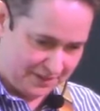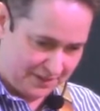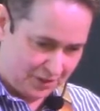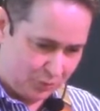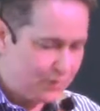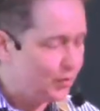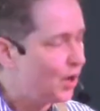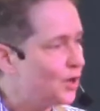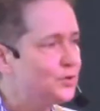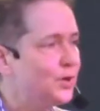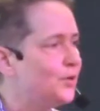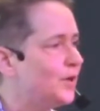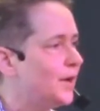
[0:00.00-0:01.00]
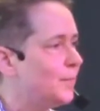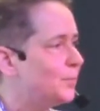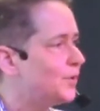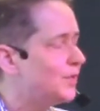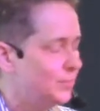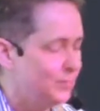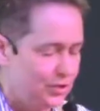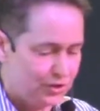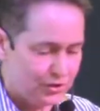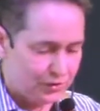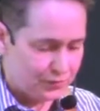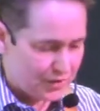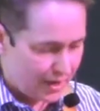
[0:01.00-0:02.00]
We've all grown up with images
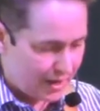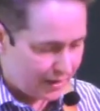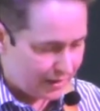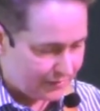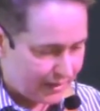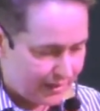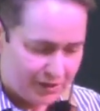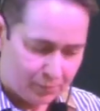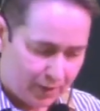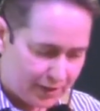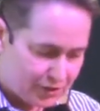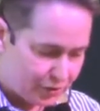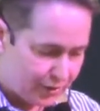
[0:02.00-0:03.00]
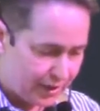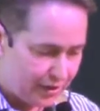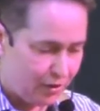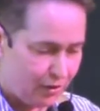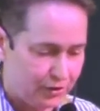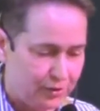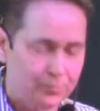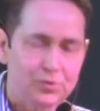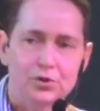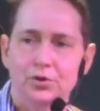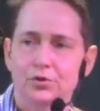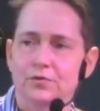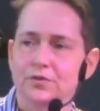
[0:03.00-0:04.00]
of God that, as Meister Eckhart
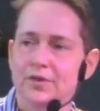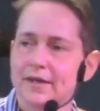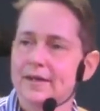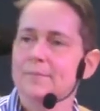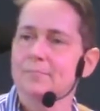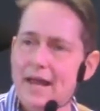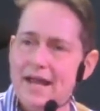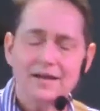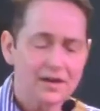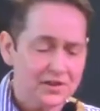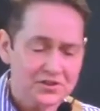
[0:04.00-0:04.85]
observed, make us